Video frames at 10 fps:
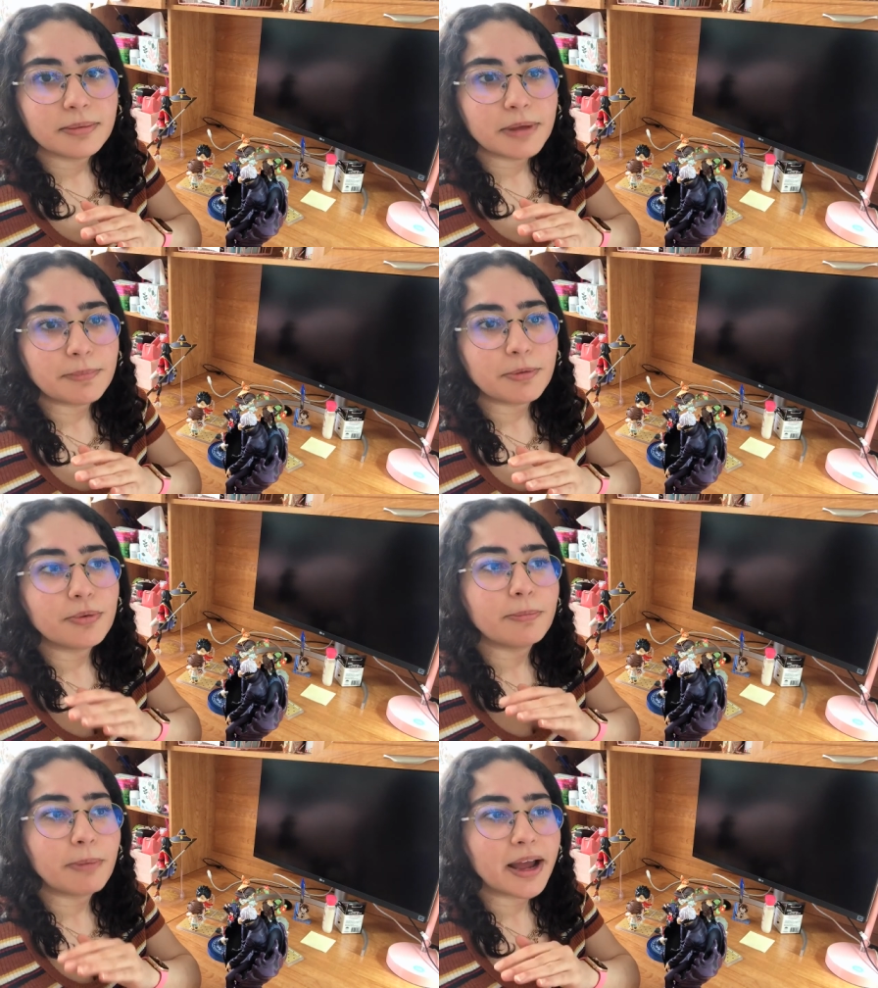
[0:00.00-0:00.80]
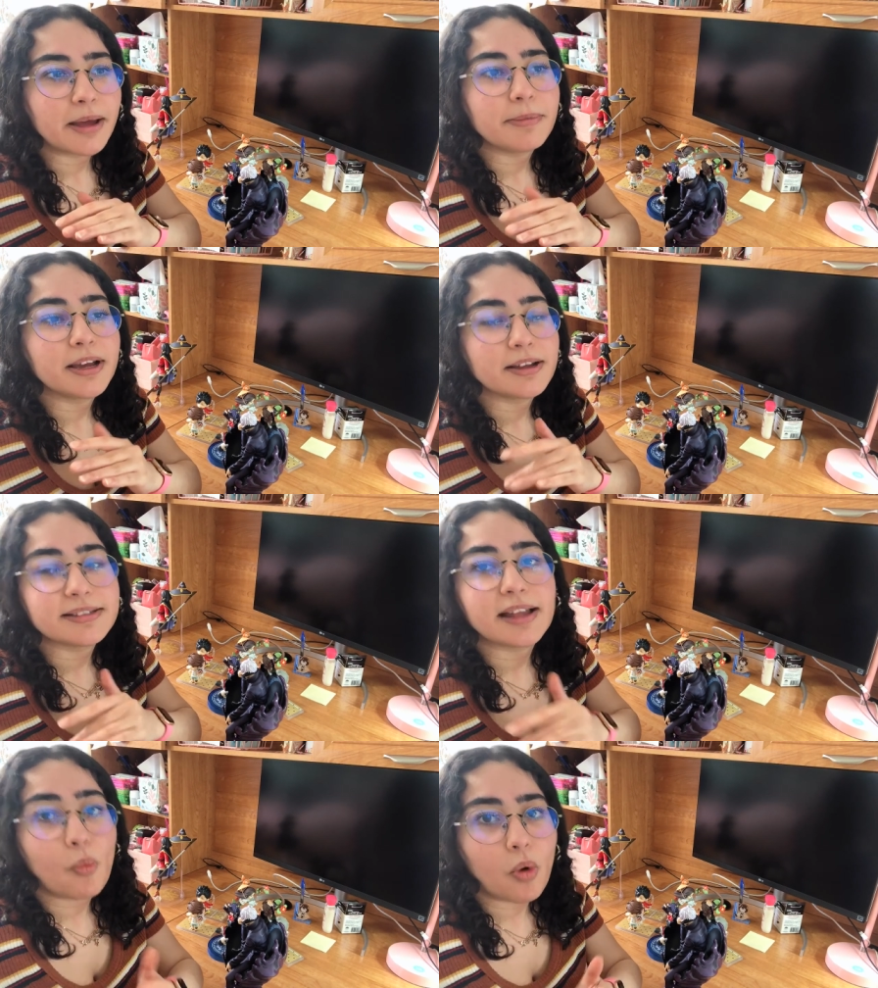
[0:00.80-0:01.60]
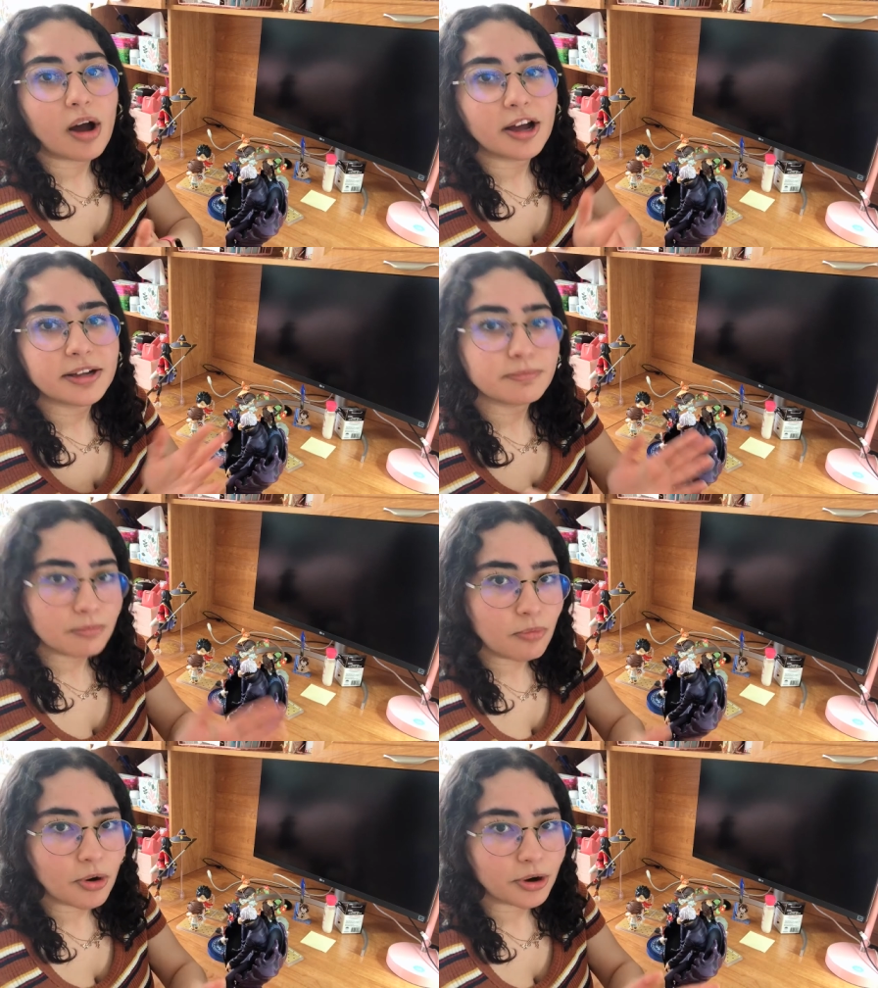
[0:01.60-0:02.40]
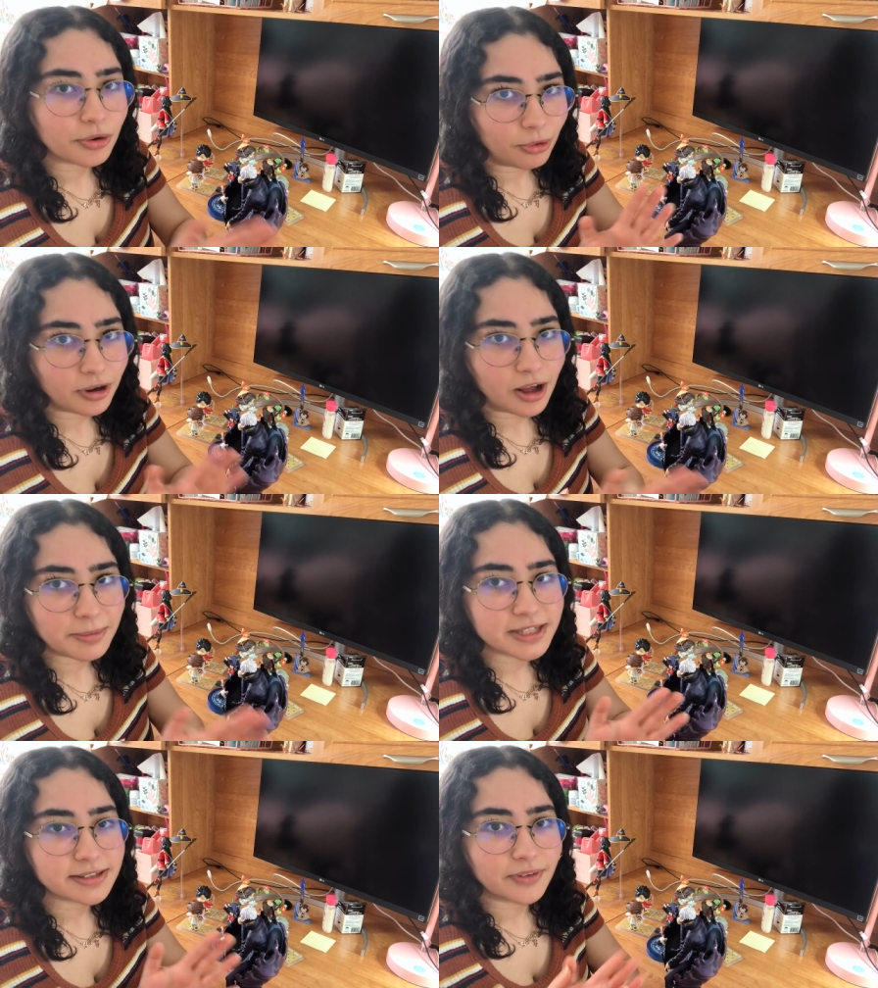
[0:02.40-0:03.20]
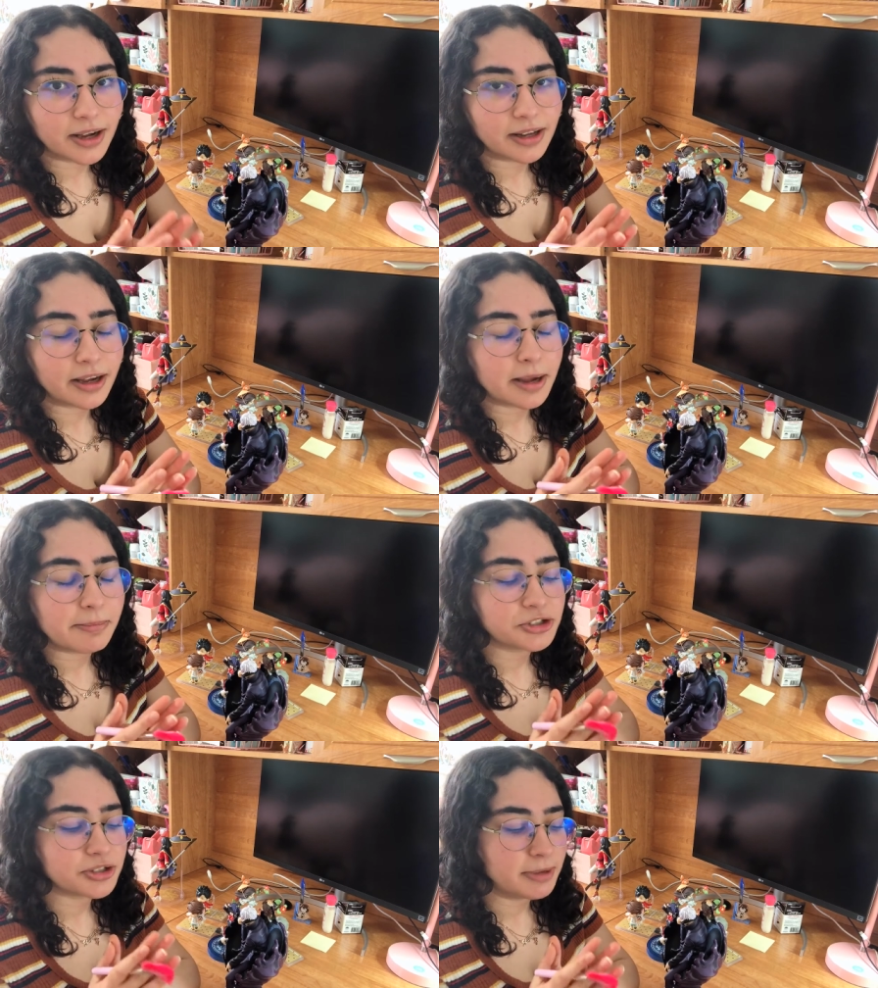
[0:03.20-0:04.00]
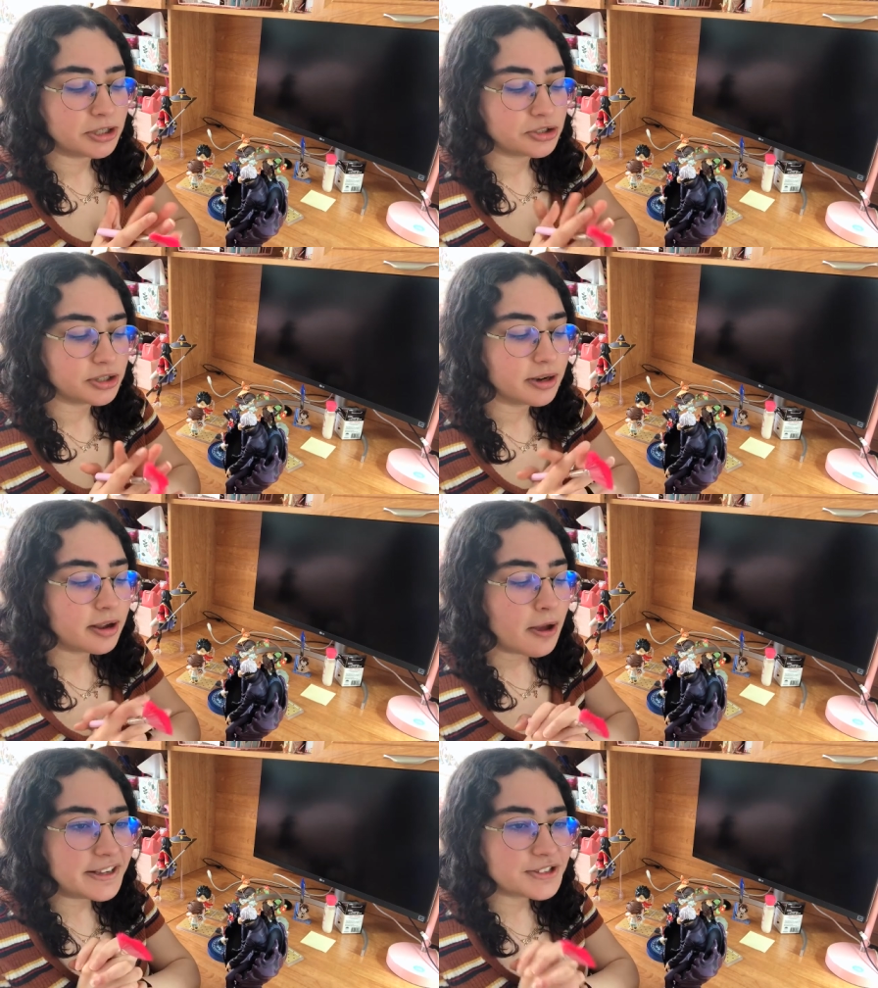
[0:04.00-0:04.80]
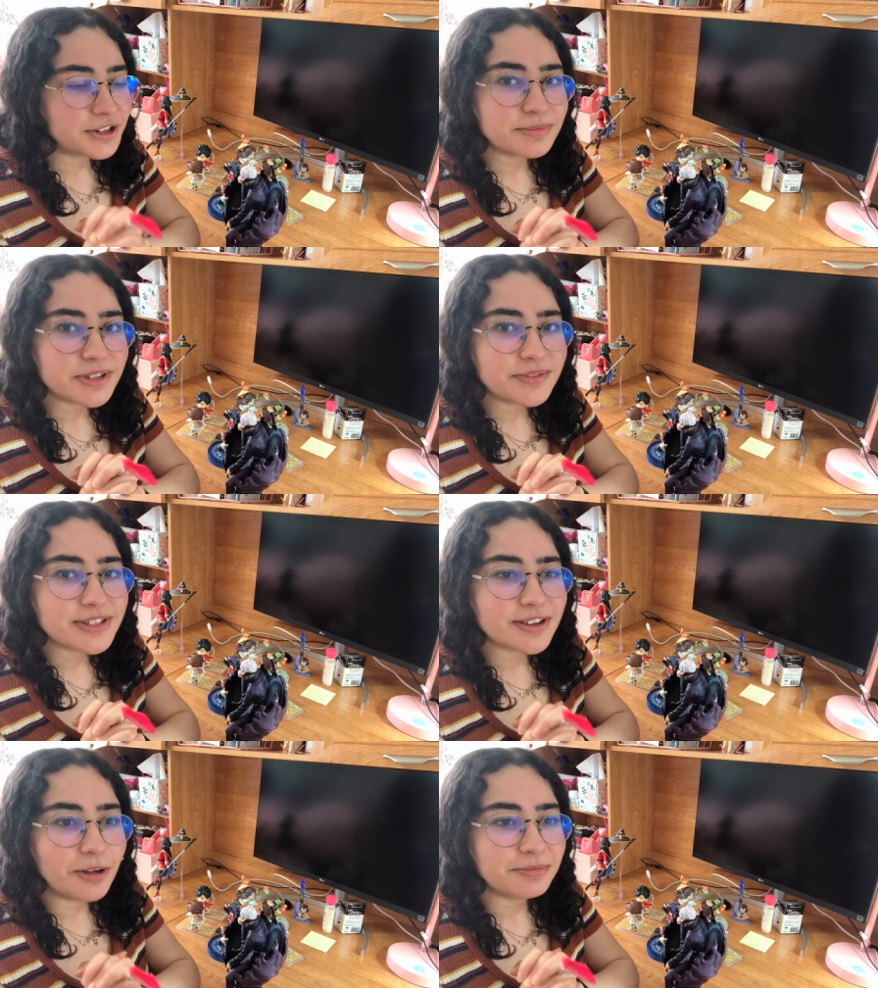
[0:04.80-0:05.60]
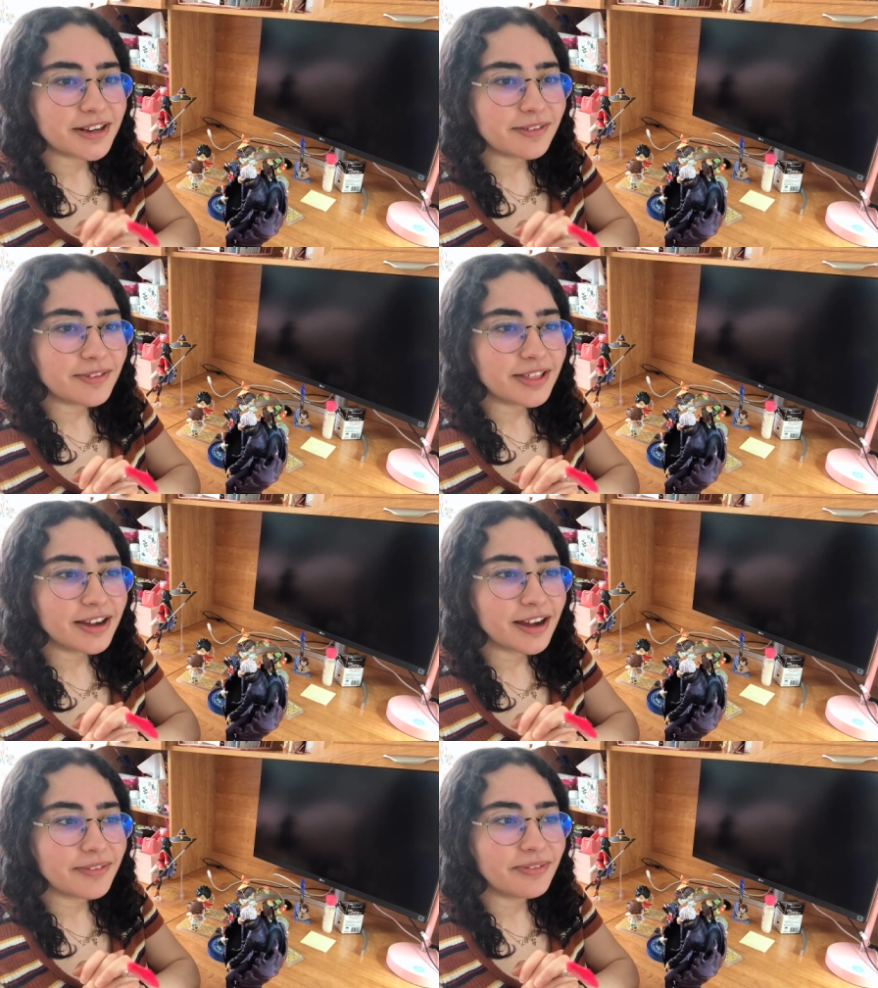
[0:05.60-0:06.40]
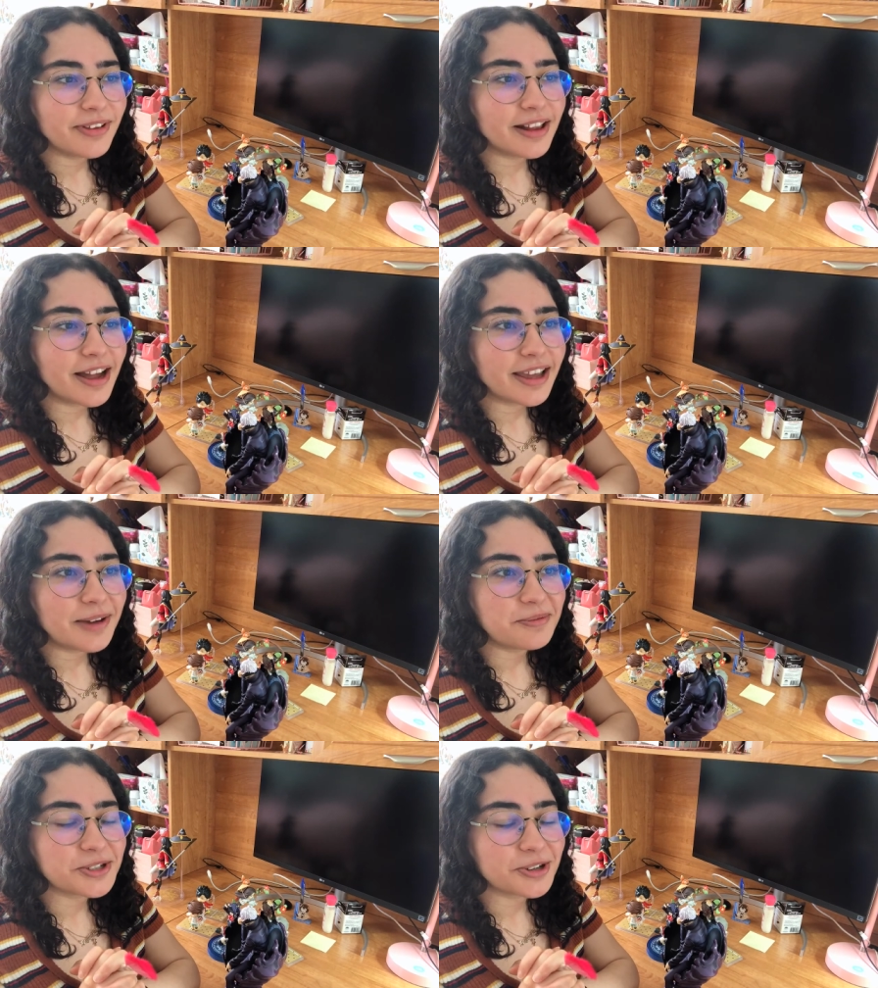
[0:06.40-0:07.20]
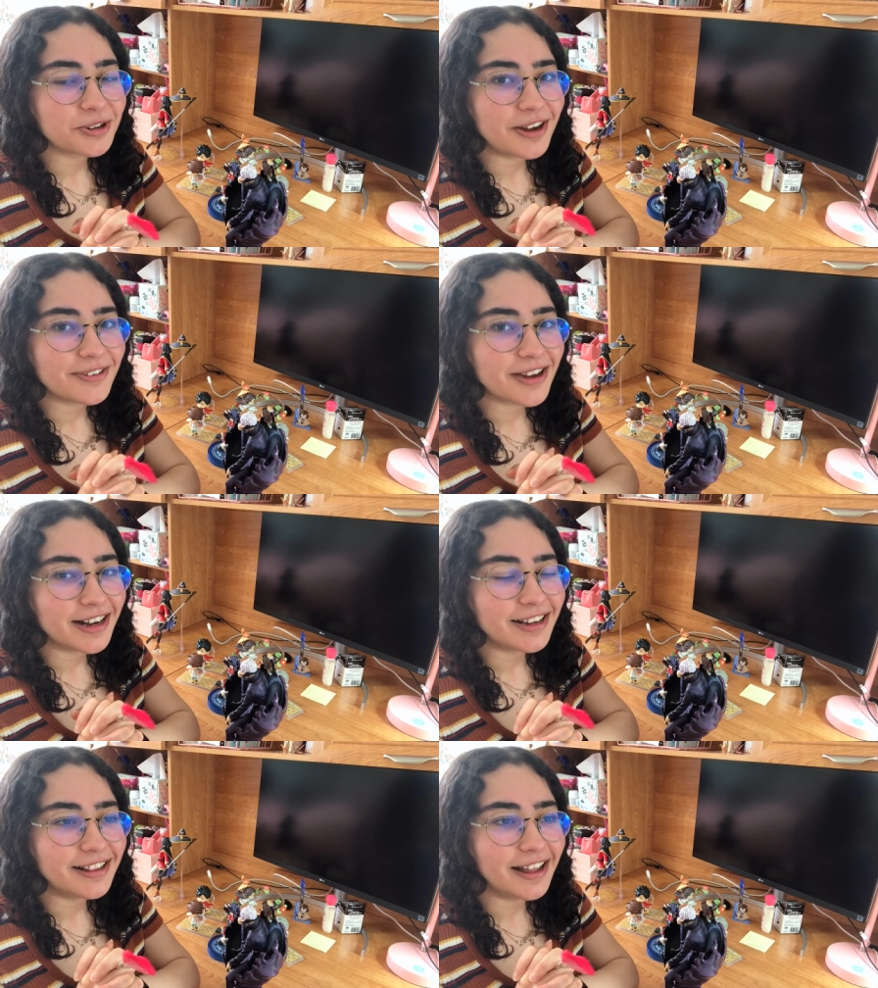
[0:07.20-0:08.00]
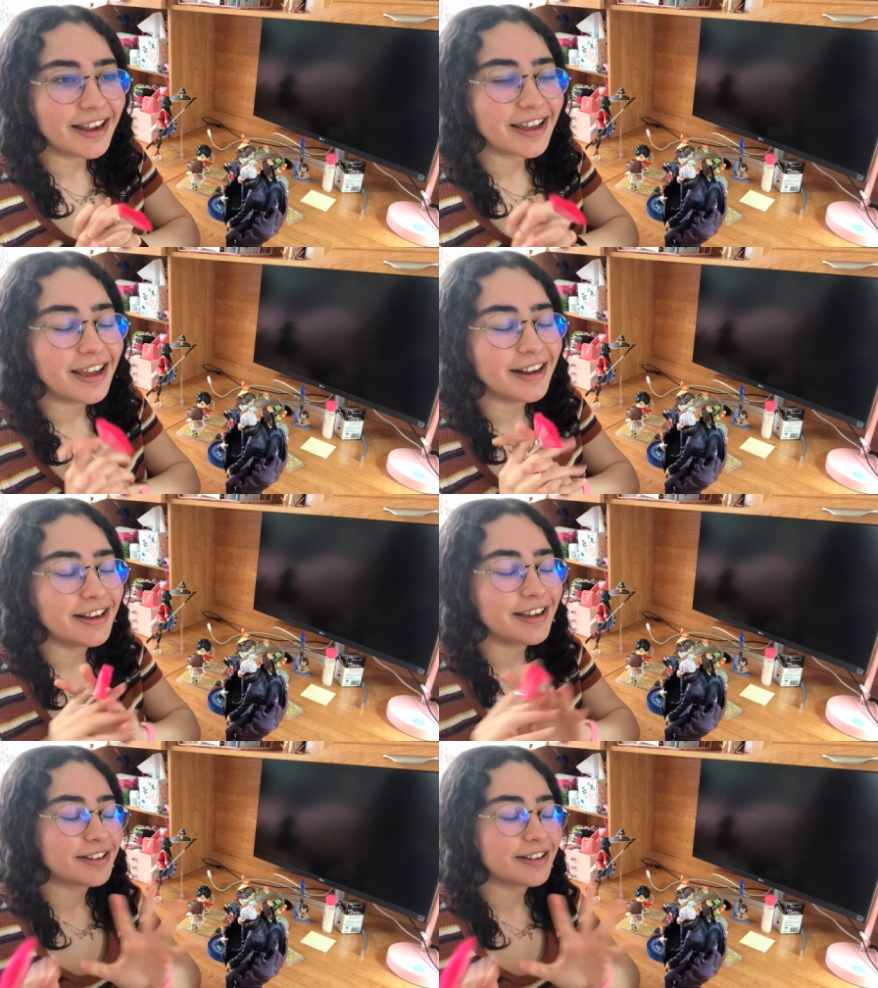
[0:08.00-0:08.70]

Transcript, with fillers: people would buy it because they want more Noragami stuff, kind of like I just mentioned. In terms of sculpt and everything, I feel like it would turn out kind of like, and